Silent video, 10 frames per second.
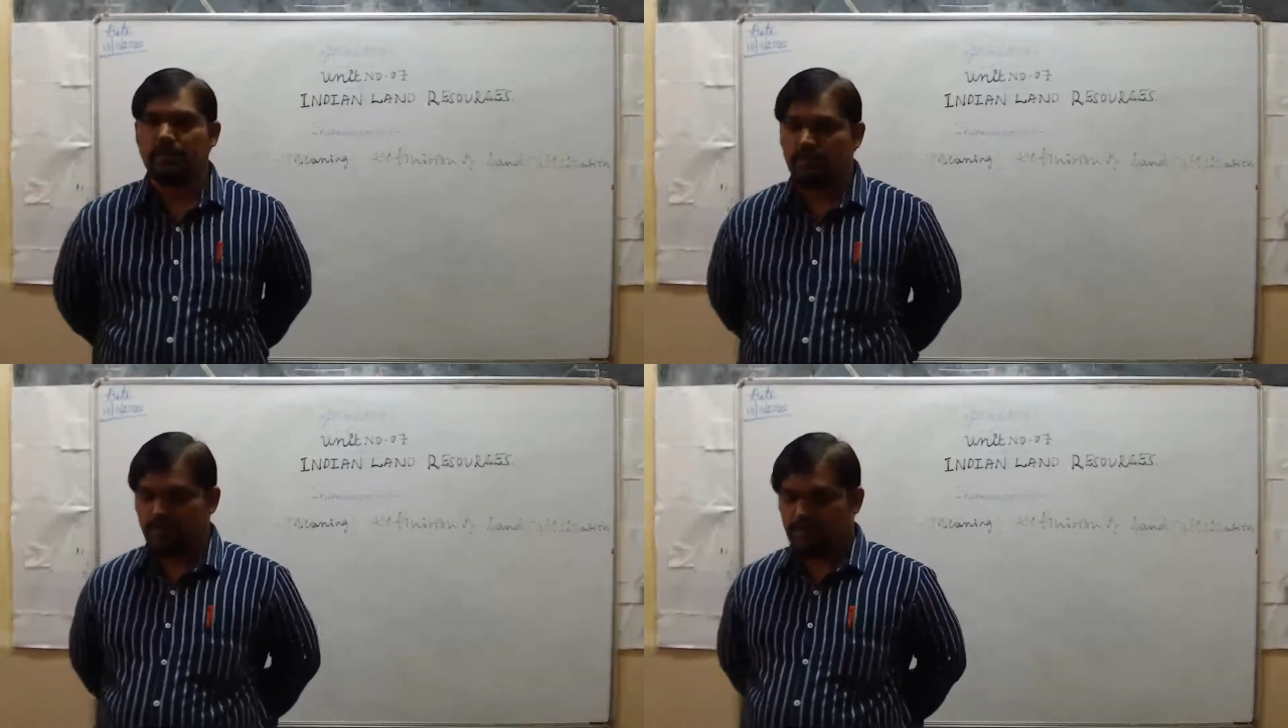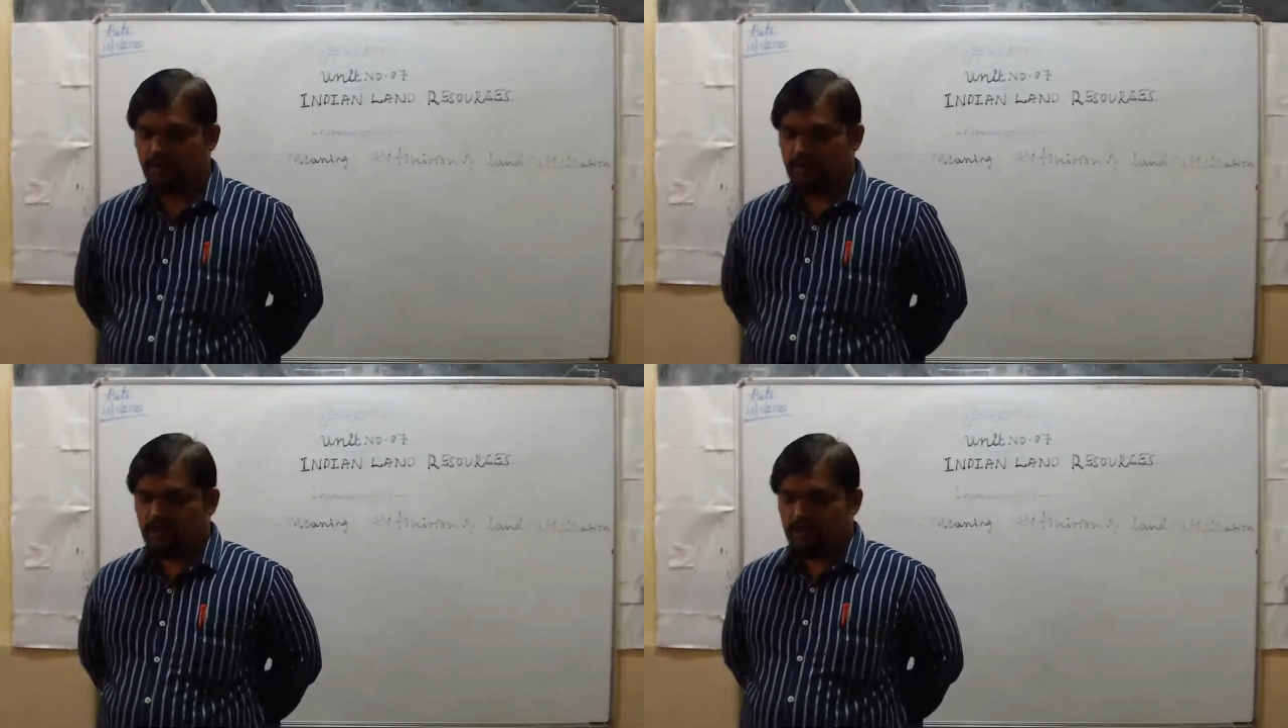Okay,
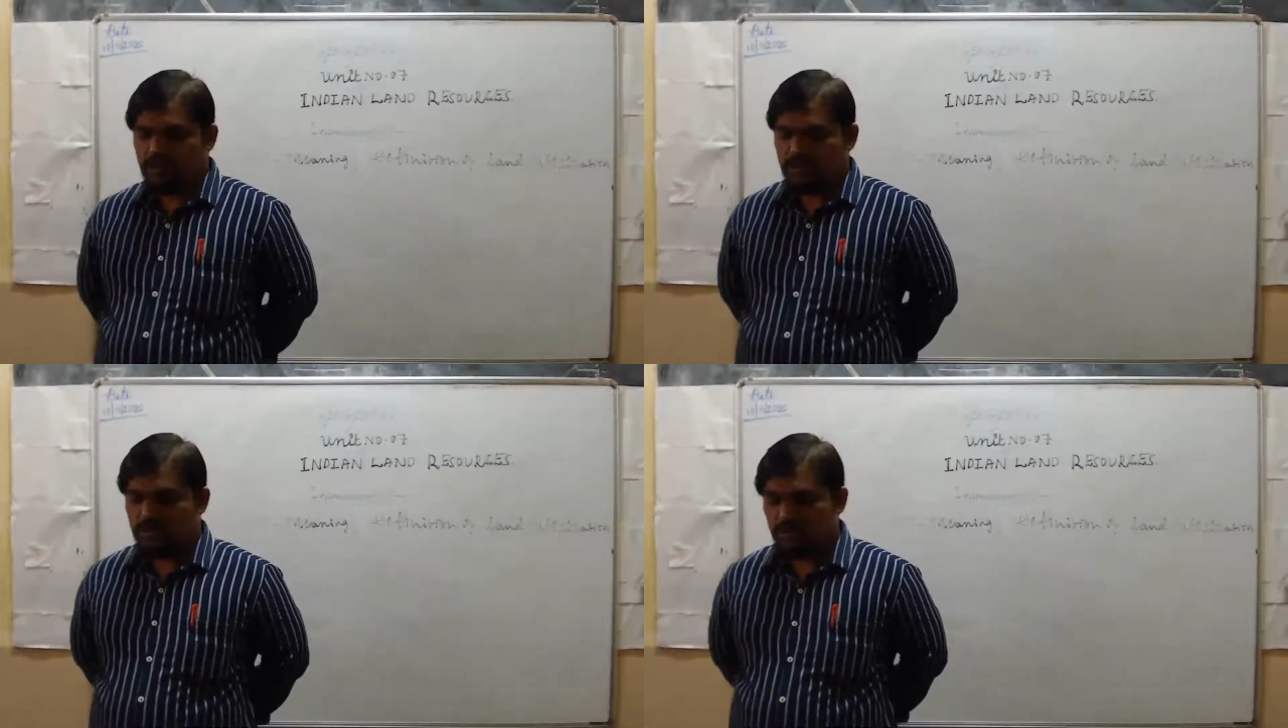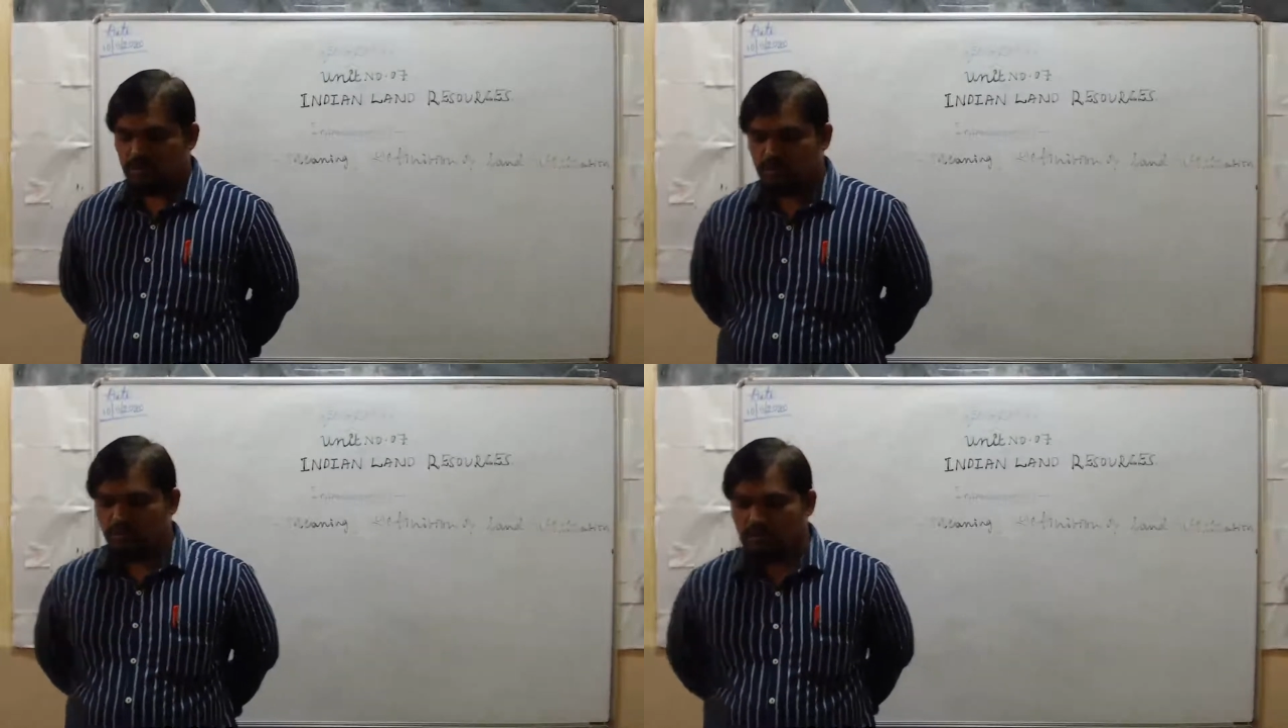
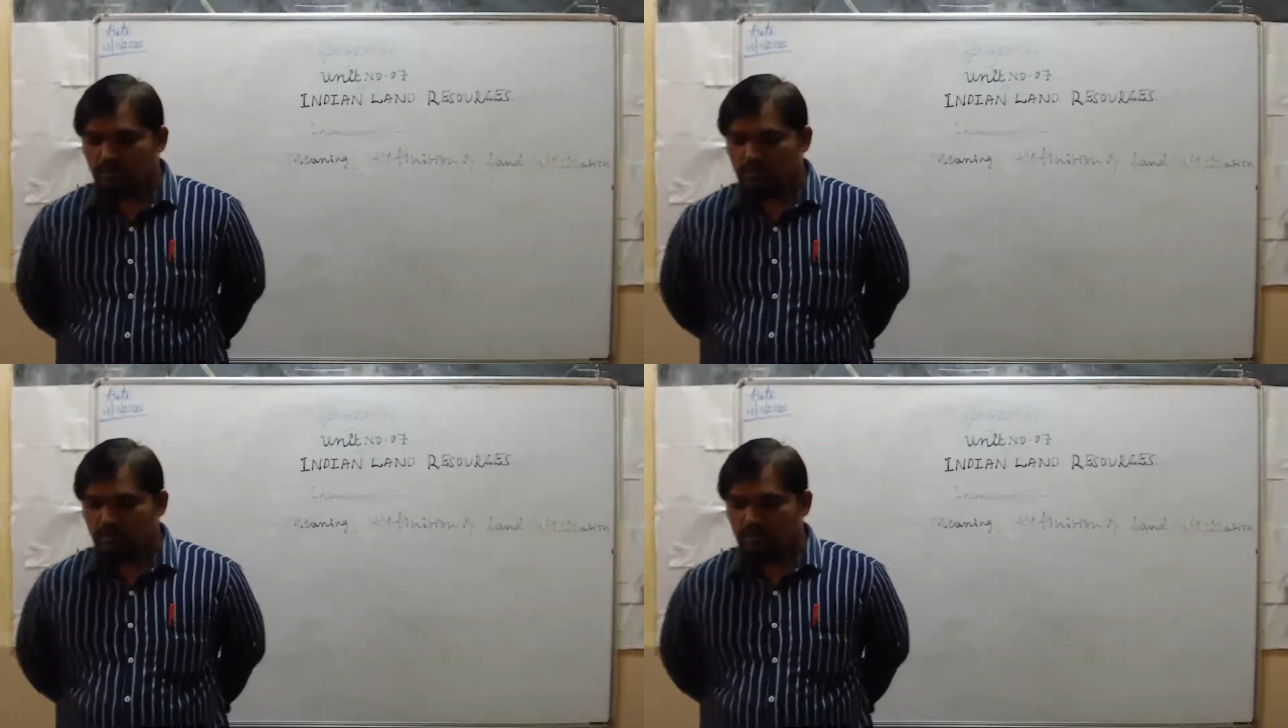so